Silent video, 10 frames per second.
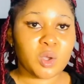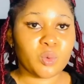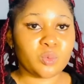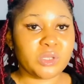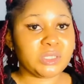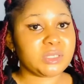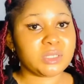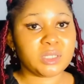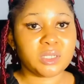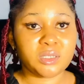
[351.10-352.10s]
with
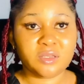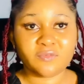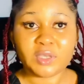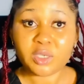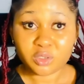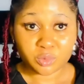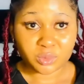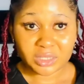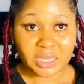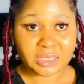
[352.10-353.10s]
Nivea
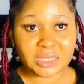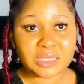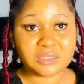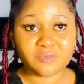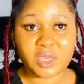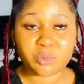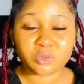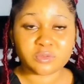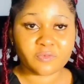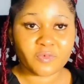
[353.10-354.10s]
Q10. That's if you're able
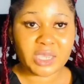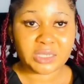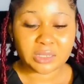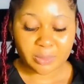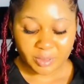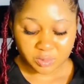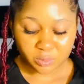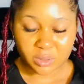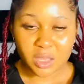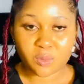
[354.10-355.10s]
to find that
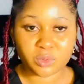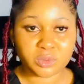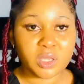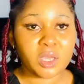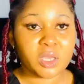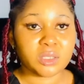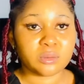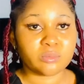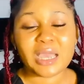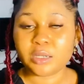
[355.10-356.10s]
particular one.
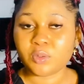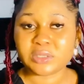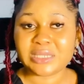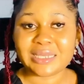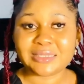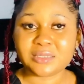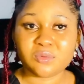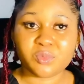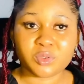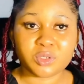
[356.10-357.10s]
They are not
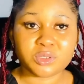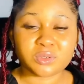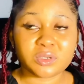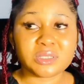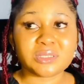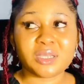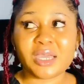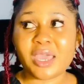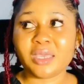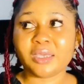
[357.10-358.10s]
lightening products, because
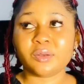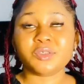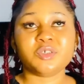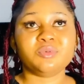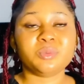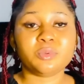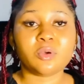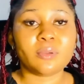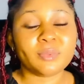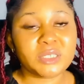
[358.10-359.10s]
I hear a lot of people
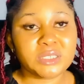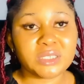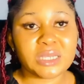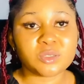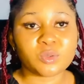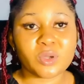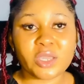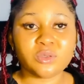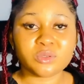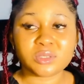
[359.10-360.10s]
complaining that, oh, I
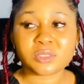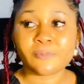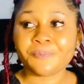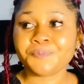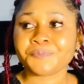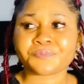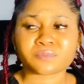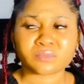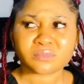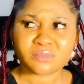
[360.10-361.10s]
use
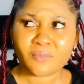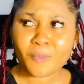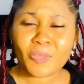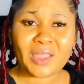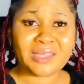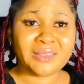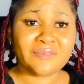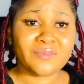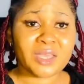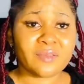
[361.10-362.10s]

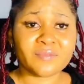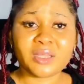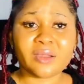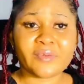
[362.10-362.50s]
Nivea Even and